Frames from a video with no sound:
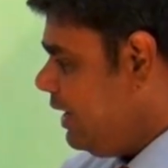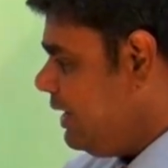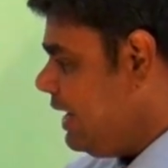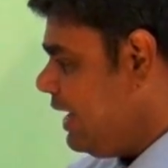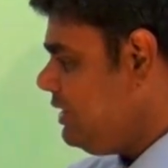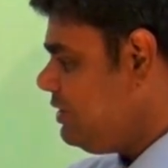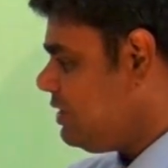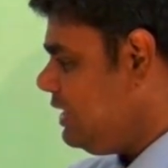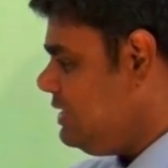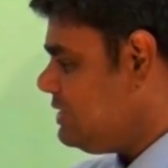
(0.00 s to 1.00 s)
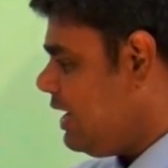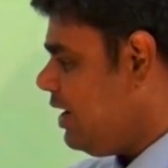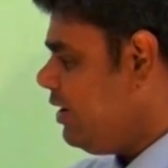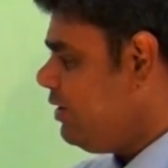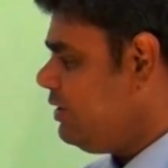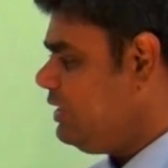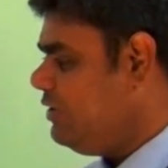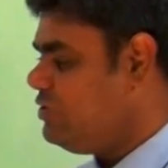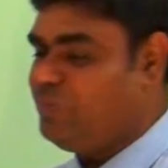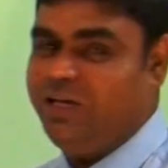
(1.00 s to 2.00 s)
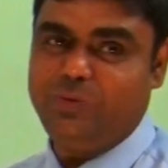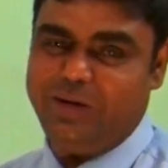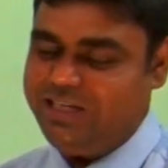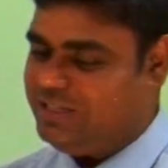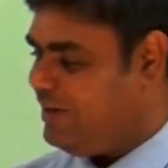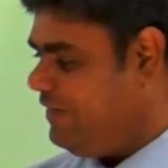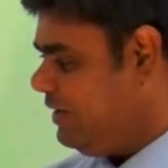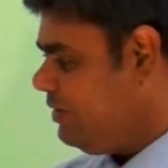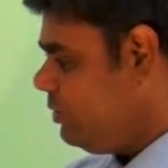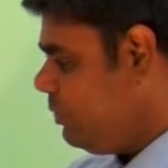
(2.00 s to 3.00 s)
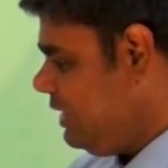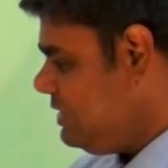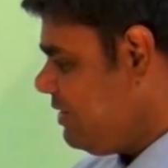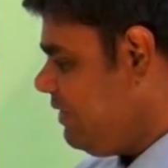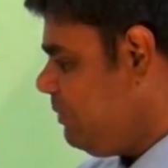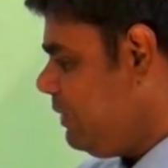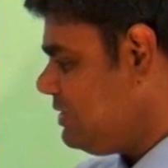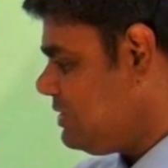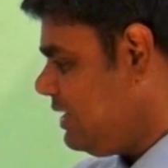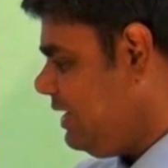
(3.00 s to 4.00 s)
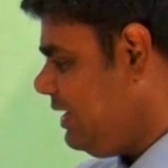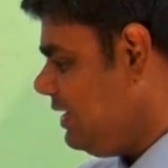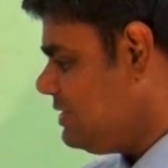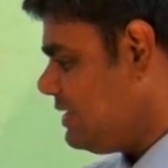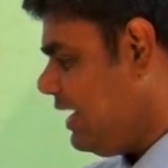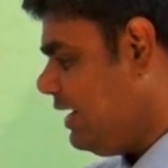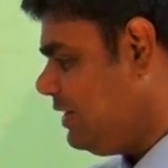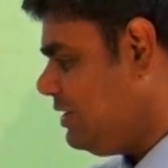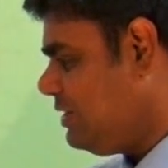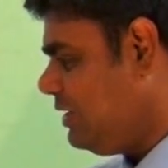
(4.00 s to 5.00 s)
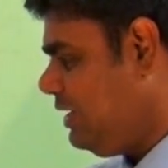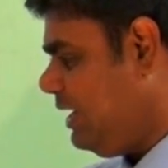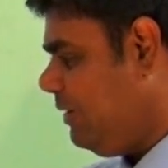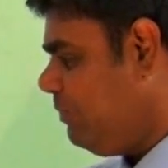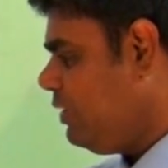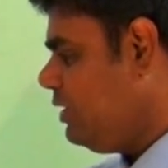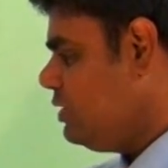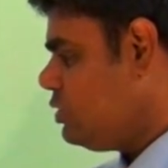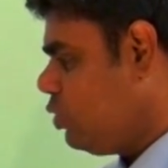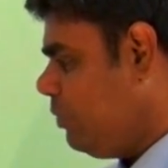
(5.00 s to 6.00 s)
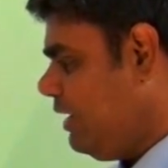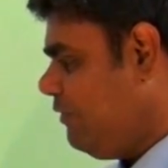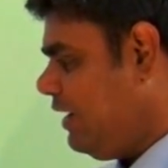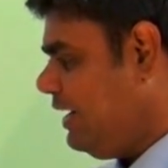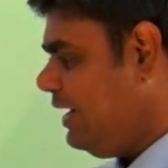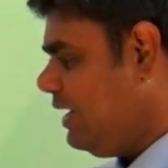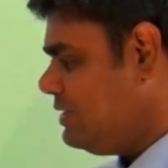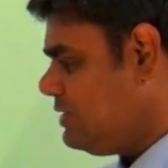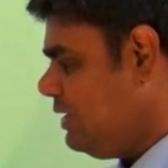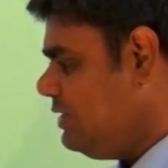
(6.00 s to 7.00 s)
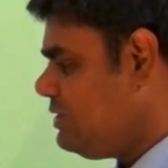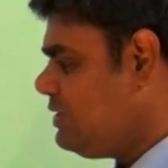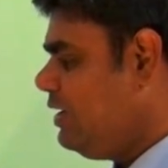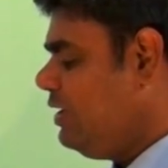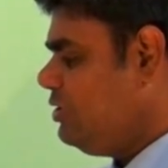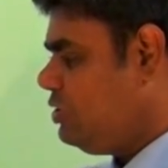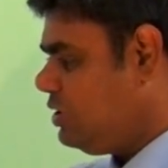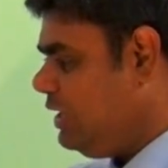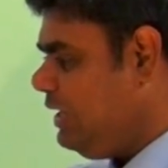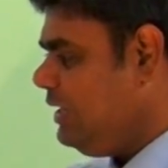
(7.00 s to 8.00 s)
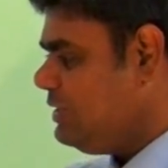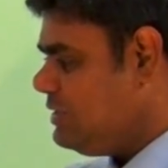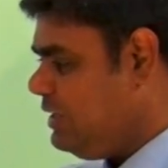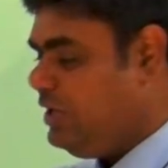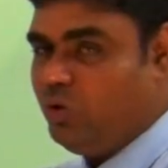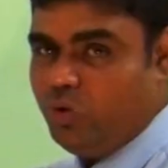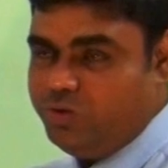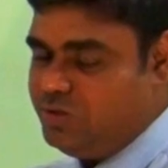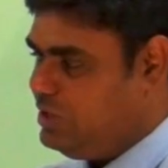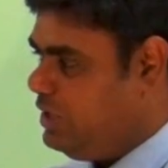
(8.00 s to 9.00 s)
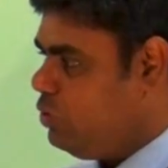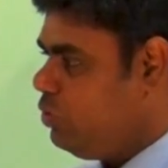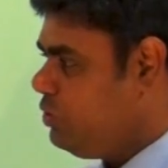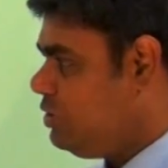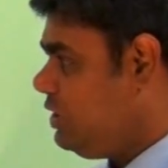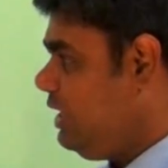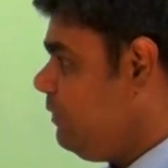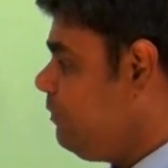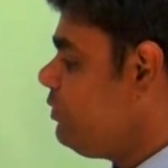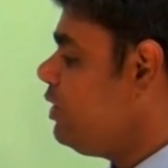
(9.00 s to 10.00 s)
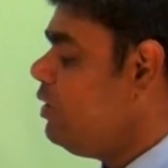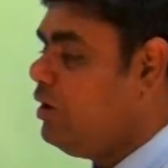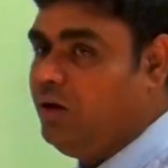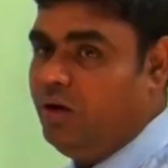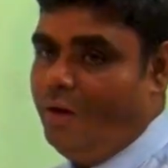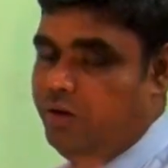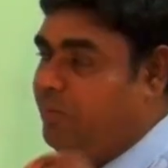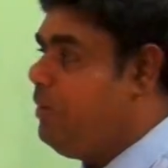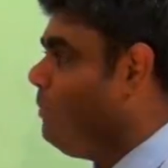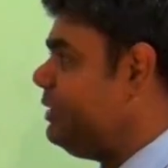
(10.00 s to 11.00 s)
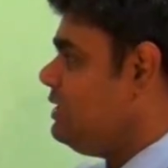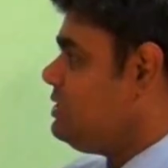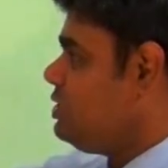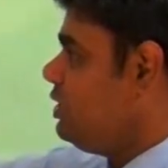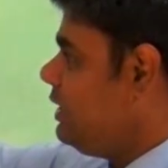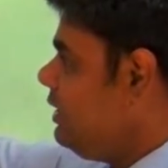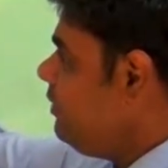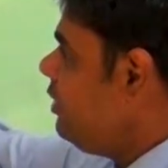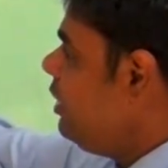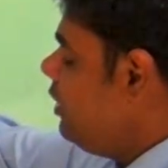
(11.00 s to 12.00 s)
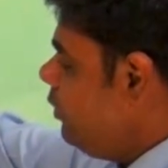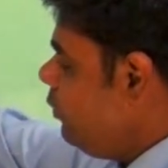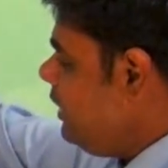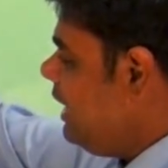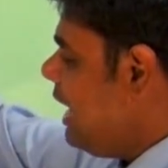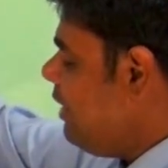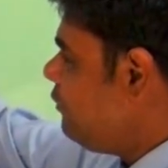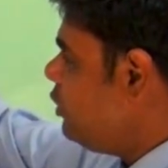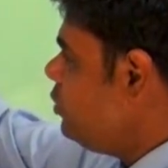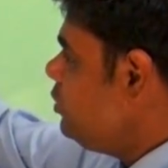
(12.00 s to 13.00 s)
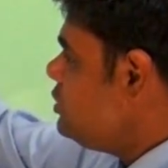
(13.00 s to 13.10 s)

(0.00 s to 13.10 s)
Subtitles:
9 threes are gives me 27. 27 plus 3 is another 30. So my final answer is 3003. Remember this, children. We have to